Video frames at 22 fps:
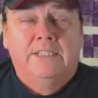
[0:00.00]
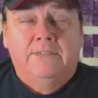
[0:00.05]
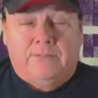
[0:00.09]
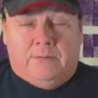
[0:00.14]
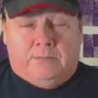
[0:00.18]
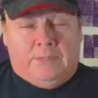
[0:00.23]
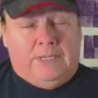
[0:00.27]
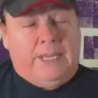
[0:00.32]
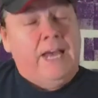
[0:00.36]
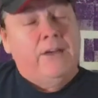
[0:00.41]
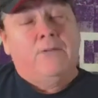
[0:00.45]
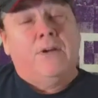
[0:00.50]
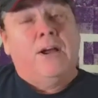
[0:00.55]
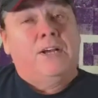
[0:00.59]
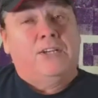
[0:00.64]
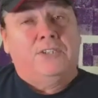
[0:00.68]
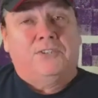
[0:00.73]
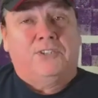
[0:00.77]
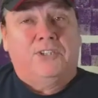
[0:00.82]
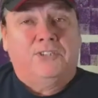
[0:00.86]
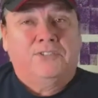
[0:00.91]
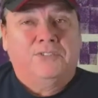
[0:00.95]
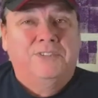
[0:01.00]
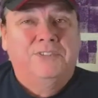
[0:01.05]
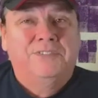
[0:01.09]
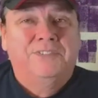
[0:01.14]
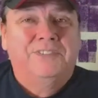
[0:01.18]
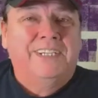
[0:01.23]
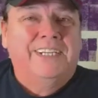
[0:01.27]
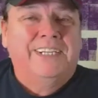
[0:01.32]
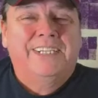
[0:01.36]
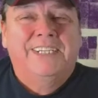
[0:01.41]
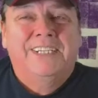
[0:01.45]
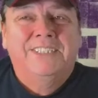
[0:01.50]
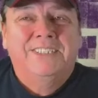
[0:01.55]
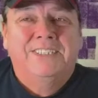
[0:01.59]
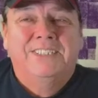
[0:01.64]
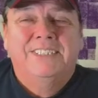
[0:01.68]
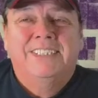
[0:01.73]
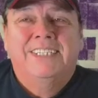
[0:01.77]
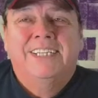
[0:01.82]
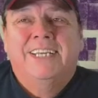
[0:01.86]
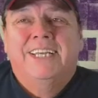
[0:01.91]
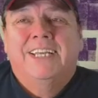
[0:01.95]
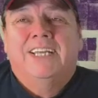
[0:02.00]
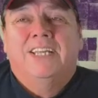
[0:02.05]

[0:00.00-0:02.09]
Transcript: from the Cattaraugus territory of the Seneca Nation,